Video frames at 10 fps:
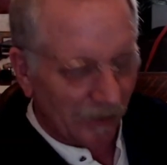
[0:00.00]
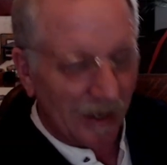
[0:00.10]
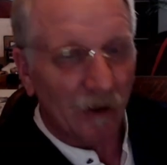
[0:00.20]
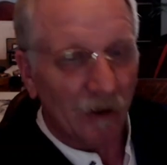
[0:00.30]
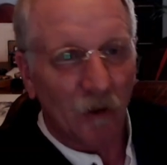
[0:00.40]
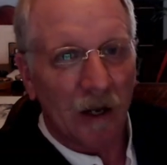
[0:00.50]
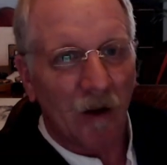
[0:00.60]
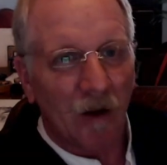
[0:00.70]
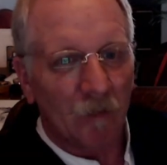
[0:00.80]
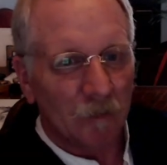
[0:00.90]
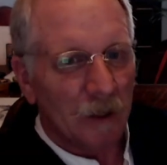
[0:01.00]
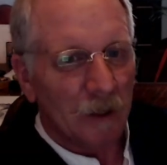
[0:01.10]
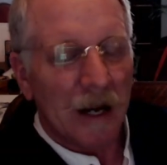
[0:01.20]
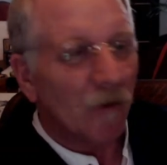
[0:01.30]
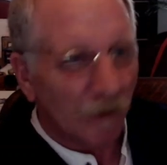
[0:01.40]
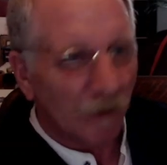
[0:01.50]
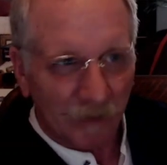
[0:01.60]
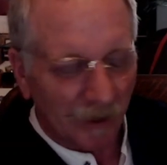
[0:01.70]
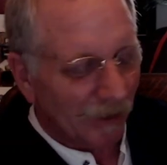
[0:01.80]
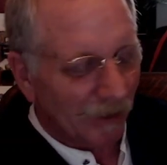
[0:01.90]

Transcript: that locale. Everything,